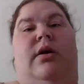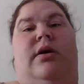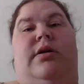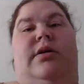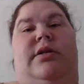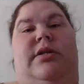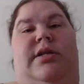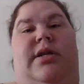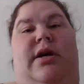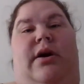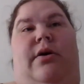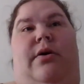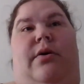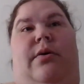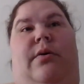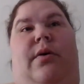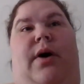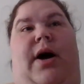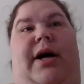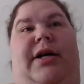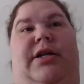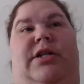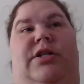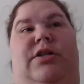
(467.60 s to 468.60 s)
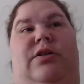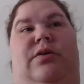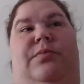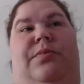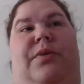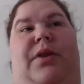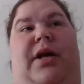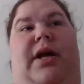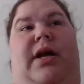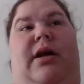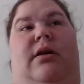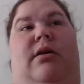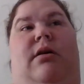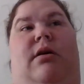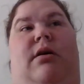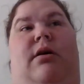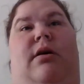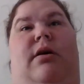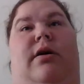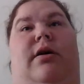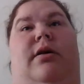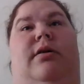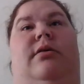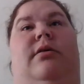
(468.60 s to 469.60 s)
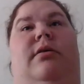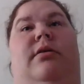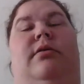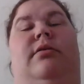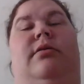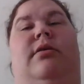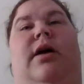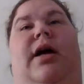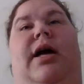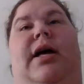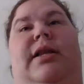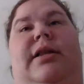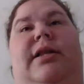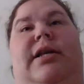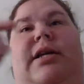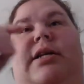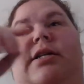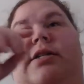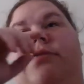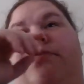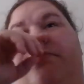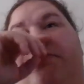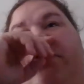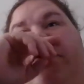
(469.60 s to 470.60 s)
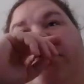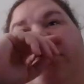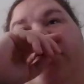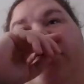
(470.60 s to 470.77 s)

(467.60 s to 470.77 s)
So I do plan on, at least for the